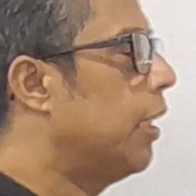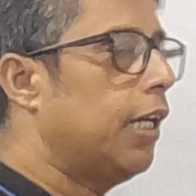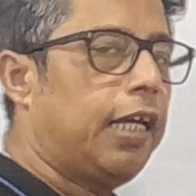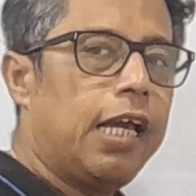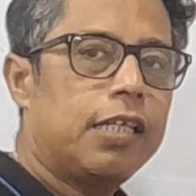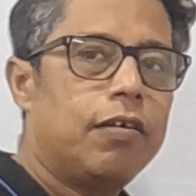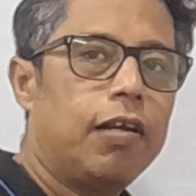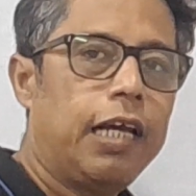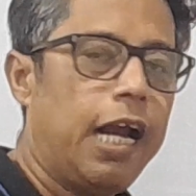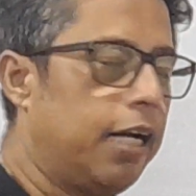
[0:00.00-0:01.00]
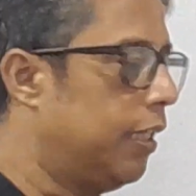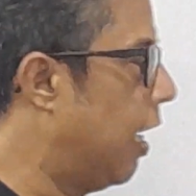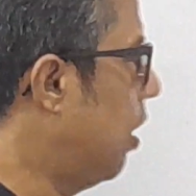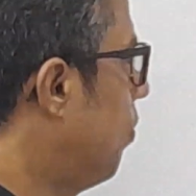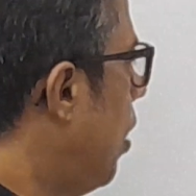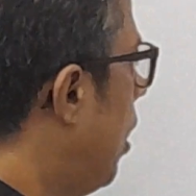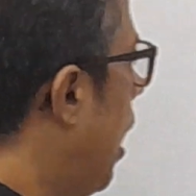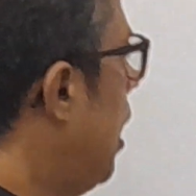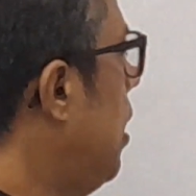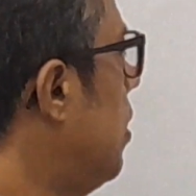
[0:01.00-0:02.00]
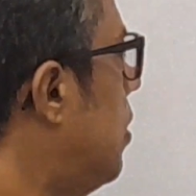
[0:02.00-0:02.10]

other case we get that where light